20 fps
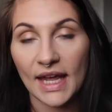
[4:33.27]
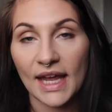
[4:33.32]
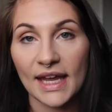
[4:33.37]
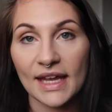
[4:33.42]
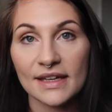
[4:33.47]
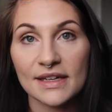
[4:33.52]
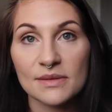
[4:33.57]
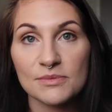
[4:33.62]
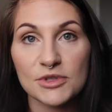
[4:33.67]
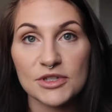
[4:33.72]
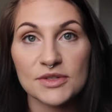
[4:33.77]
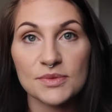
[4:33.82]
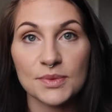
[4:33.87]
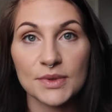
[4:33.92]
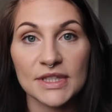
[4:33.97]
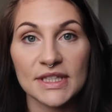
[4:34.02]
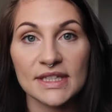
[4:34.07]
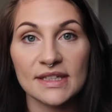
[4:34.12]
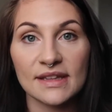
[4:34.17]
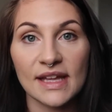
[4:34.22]
And I'm just
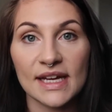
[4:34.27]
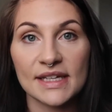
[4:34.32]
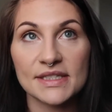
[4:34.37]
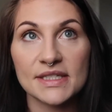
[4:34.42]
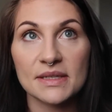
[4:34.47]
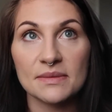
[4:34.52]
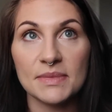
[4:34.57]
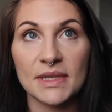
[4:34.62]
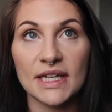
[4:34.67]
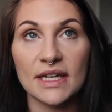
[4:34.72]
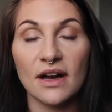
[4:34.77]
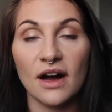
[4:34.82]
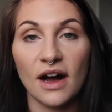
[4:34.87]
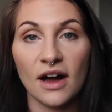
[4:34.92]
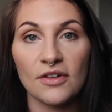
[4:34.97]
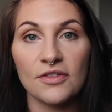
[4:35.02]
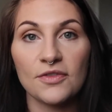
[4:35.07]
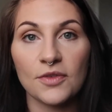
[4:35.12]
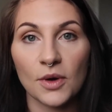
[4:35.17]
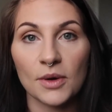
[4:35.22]
really glad to be
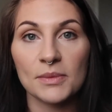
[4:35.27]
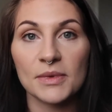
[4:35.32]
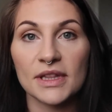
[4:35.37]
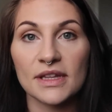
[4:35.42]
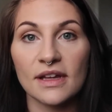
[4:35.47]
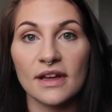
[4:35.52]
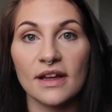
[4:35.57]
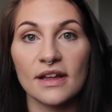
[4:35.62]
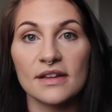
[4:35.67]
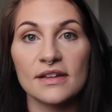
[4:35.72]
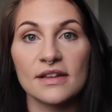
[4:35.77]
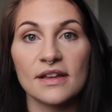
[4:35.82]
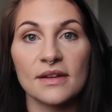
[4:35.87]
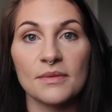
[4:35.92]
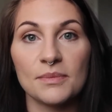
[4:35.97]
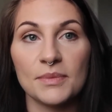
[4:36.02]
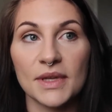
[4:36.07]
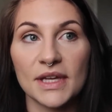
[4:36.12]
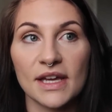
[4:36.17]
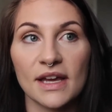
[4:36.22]
off formula,
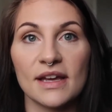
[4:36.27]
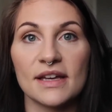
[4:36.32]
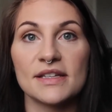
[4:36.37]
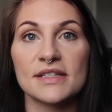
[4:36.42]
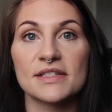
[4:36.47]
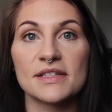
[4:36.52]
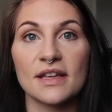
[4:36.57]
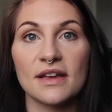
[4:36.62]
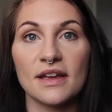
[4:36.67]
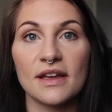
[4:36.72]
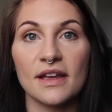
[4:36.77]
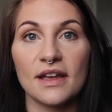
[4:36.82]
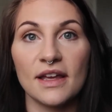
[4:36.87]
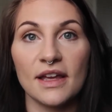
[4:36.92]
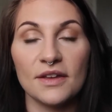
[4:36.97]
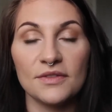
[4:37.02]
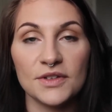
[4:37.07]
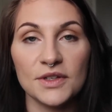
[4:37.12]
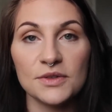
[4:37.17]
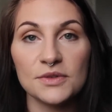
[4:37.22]
because
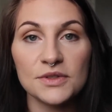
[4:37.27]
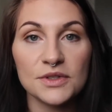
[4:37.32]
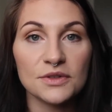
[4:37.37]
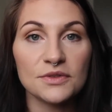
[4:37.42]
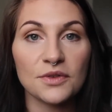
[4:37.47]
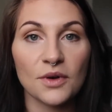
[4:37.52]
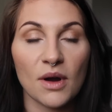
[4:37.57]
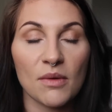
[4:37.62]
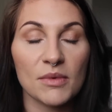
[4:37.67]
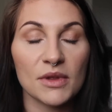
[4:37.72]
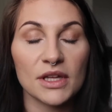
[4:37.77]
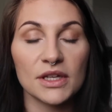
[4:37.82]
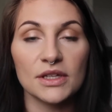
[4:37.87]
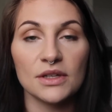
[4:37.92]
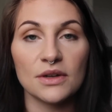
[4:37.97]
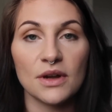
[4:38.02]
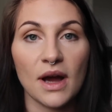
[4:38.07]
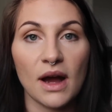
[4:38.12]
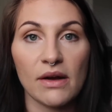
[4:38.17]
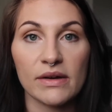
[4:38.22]
if you do formula,
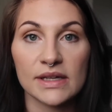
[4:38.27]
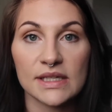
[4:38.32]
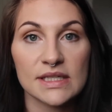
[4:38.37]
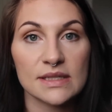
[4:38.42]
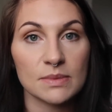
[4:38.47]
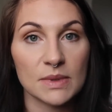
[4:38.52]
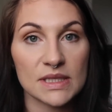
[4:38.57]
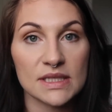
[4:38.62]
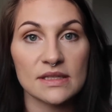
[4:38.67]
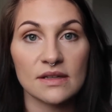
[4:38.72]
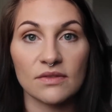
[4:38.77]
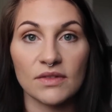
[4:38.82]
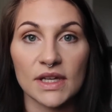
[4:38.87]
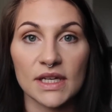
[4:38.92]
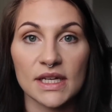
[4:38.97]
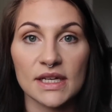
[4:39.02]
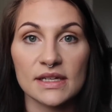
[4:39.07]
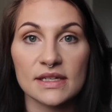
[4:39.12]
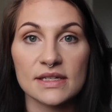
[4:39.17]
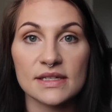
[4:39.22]
you know how expensive
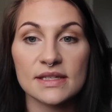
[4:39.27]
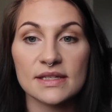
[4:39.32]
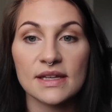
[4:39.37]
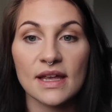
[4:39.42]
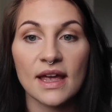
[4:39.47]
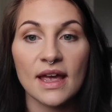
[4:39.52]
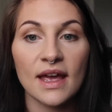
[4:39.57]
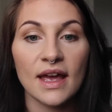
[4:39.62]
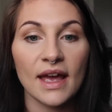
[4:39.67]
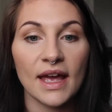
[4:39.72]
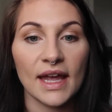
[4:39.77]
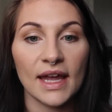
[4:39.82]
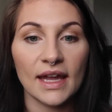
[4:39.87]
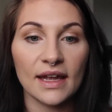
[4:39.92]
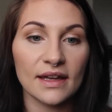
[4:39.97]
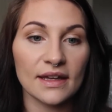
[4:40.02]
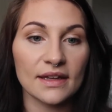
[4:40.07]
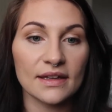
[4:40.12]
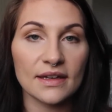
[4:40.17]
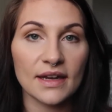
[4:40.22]
it is.
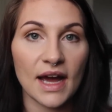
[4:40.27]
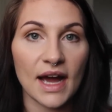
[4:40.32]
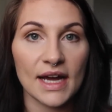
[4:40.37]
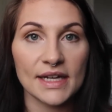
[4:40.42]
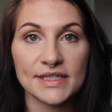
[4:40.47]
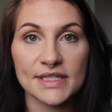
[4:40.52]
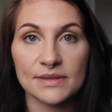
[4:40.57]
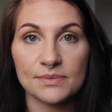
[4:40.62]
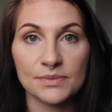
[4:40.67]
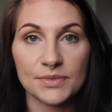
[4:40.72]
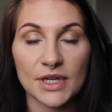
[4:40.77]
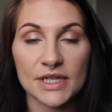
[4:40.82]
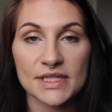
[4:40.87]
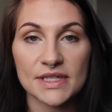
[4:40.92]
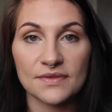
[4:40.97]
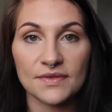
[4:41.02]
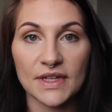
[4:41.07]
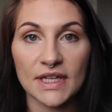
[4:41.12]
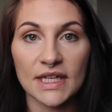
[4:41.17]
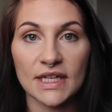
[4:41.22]
And I didn't
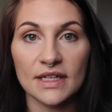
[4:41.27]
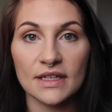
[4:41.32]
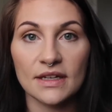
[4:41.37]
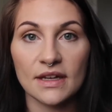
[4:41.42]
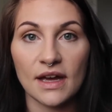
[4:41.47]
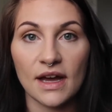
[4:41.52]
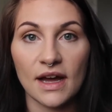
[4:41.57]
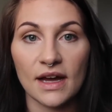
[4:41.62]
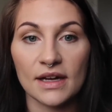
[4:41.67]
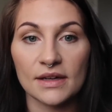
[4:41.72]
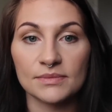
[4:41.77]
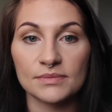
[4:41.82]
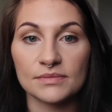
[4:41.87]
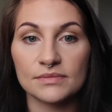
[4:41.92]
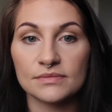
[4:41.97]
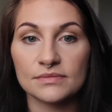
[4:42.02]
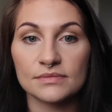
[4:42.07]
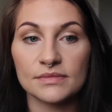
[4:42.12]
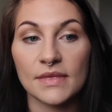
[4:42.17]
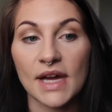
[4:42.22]
breastfeed.
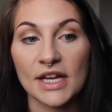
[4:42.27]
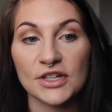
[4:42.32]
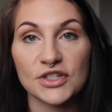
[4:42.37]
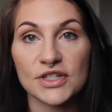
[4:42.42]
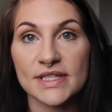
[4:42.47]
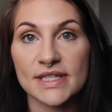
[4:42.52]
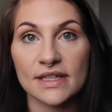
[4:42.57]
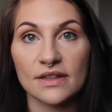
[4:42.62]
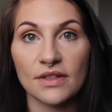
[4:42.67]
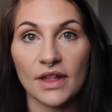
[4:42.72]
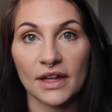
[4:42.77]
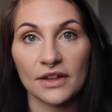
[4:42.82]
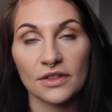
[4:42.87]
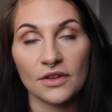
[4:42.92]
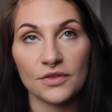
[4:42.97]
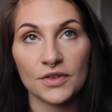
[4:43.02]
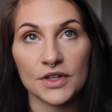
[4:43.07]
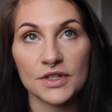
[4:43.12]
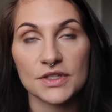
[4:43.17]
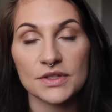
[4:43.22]
I just did like
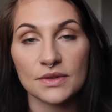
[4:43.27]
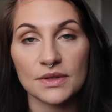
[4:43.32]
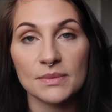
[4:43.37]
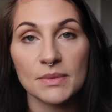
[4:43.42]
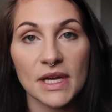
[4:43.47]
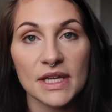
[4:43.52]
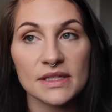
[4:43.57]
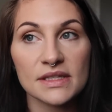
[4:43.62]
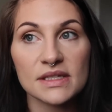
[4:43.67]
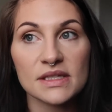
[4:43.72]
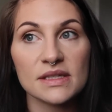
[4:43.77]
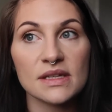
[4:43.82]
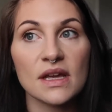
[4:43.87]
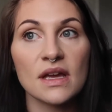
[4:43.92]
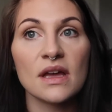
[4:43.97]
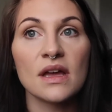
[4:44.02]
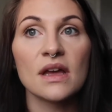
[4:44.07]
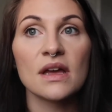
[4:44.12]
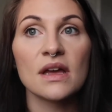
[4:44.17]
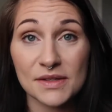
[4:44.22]
the first 3 months.
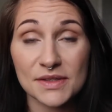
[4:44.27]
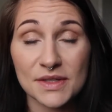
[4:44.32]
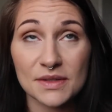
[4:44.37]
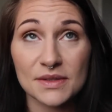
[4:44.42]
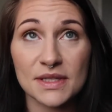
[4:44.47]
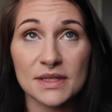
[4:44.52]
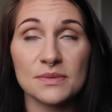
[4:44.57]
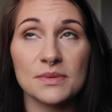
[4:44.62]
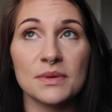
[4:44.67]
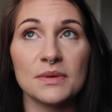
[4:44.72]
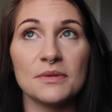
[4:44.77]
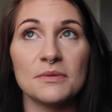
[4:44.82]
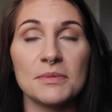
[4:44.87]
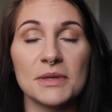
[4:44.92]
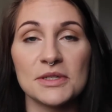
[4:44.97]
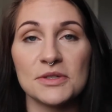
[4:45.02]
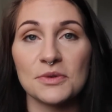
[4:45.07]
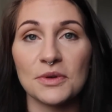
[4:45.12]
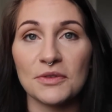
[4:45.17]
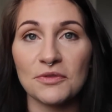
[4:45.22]
So since we've
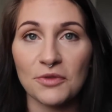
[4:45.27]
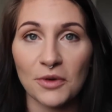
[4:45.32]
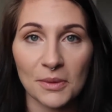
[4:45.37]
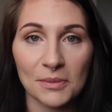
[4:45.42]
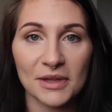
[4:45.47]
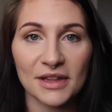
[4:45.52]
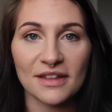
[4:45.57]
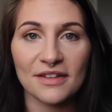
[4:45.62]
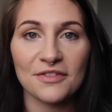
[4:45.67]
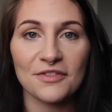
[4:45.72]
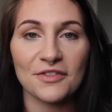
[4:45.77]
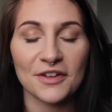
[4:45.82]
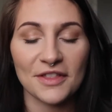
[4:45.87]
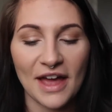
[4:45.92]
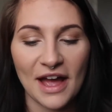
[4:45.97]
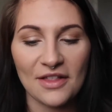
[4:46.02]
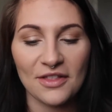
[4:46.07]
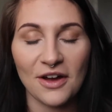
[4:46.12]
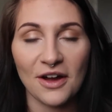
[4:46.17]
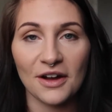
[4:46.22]
been doing formula for
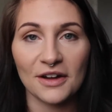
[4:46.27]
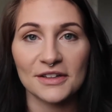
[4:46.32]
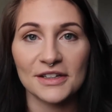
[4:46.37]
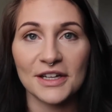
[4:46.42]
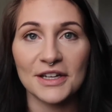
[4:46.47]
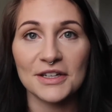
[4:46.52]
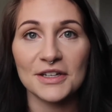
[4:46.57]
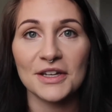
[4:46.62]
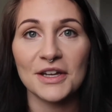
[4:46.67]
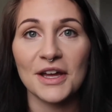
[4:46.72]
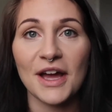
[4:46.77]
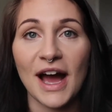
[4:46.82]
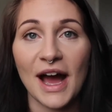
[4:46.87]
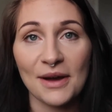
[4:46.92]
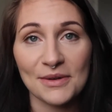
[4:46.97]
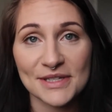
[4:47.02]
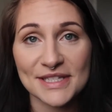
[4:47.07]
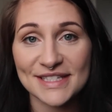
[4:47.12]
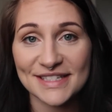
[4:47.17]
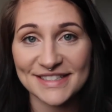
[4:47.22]
that long,
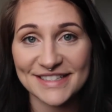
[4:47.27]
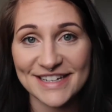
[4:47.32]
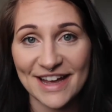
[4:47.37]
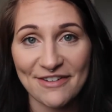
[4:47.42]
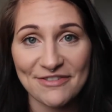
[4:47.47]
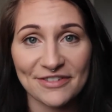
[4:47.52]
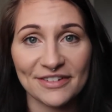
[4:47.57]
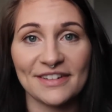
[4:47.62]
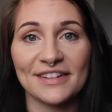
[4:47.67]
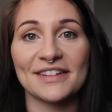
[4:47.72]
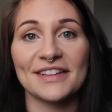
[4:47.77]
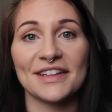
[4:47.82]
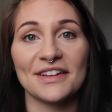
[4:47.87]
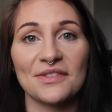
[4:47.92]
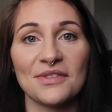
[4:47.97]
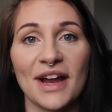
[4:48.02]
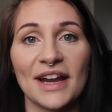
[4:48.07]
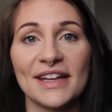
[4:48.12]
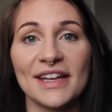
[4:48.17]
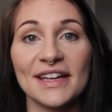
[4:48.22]
I was definitely
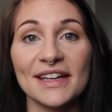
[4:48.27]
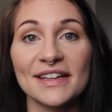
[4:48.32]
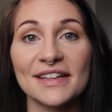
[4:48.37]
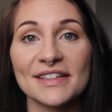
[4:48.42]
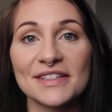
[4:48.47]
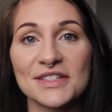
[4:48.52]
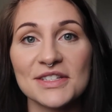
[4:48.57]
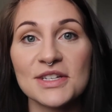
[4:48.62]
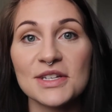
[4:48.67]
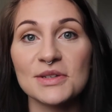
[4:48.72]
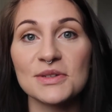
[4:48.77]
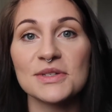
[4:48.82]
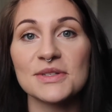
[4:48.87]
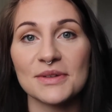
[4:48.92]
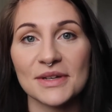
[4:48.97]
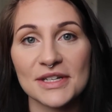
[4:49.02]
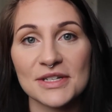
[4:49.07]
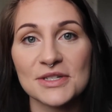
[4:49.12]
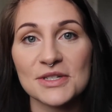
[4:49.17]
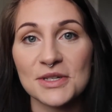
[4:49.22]
ready to
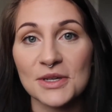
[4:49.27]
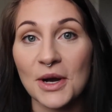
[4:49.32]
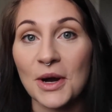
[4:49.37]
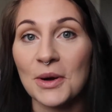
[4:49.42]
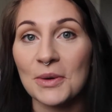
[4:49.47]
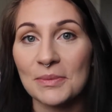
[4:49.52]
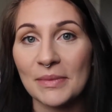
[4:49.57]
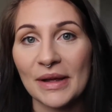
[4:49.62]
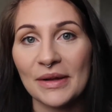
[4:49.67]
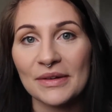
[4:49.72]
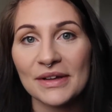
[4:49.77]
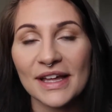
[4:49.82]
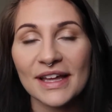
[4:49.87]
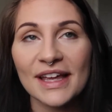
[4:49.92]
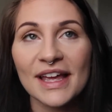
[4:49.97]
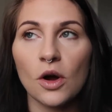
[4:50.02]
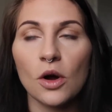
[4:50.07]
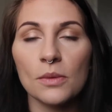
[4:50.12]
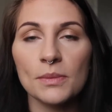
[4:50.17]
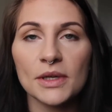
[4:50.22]
switch to whole milk.
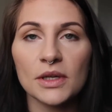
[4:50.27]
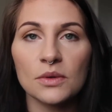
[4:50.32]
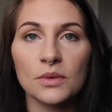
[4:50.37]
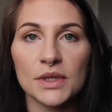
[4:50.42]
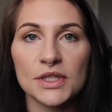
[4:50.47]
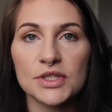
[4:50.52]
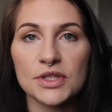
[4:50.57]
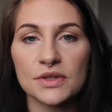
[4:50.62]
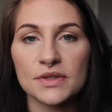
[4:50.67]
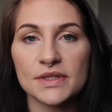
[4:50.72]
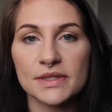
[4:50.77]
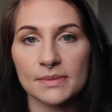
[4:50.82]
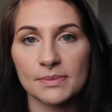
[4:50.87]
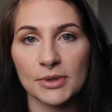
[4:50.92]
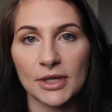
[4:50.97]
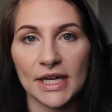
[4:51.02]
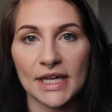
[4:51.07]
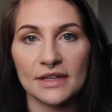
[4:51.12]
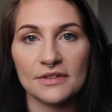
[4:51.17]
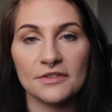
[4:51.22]
For whole milk, we chose the
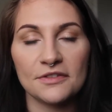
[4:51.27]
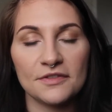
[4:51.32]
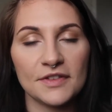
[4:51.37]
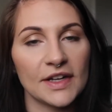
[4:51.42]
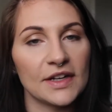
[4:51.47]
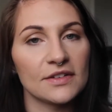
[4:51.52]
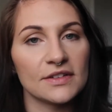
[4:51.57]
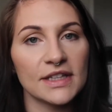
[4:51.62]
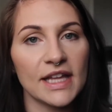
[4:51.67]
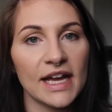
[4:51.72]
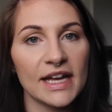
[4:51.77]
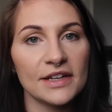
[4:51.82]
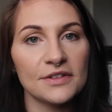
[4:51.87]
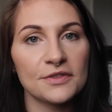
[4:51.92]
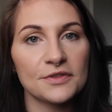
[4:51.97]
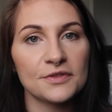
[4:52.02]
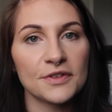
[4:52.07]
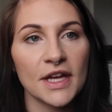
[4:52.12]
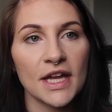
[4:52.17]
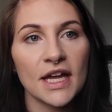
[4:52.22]
brand
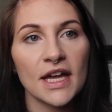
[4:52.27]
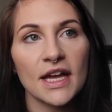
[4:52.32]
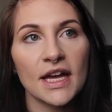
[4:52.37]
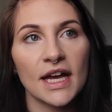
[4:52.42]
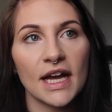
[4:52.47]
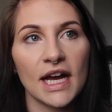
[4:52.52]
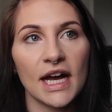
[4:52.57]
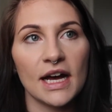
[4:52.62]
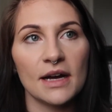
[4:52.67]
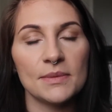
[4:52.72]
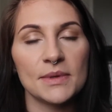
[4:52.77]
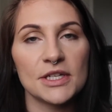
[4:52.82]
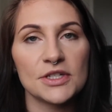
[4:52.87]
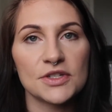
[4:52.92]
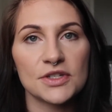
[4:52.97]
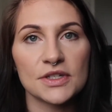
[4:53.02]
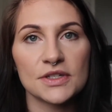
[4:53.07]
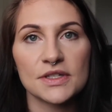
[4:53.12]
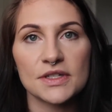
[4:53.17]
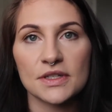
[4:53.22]
Fairlife.
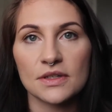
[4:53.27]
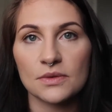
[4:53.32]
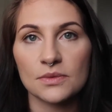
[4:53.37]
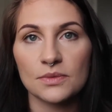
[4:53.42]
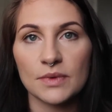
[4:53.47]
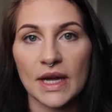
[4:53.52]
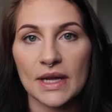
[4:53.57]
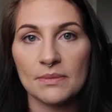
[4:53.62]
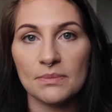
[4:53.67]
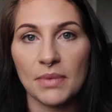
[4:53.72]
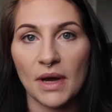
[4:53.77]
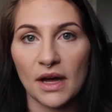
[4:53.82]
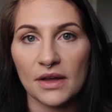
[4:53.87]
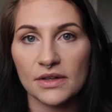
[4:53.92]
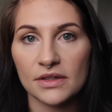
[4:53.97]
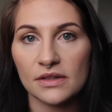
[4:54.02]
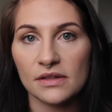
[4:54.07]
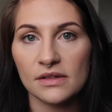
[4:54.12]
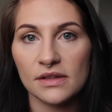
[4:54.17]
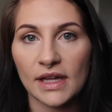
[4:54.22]
It's just the red
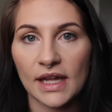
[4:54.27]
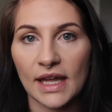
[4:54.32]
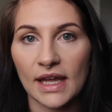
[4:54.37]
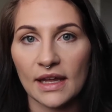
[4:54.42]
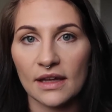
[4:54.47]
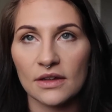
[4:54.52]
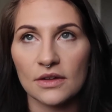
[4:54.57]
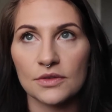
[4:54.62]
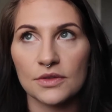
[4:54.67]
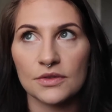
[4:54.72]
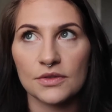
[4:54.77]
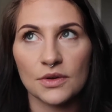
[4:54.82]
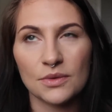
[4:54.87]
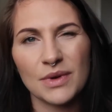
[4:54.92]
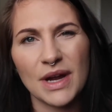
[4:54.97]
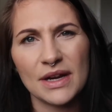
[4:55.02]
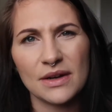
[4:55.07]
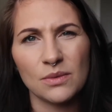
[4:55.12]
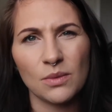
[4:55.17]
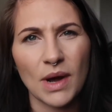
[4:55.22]
bottle, and the
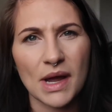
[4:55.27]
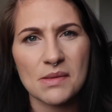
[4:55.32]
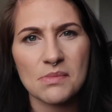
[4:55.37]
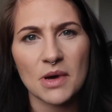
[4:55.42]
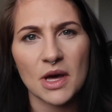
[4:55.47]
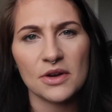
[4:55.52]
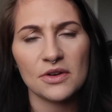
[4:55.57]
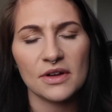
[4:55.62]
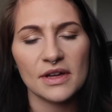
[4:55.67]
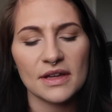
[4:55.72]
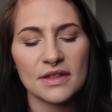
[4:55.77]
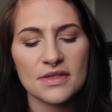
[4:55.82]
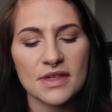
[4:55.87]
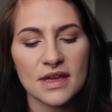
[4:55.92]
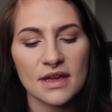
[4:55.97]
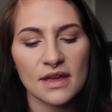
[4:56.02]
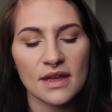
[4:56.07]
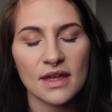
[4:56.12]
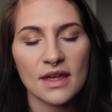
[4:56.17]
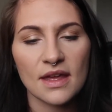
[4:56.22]
red and white bottle, I
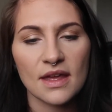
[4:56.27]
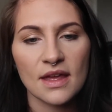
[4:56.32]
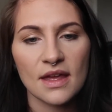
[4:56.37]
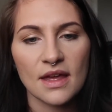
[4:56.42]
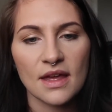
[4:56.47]
think.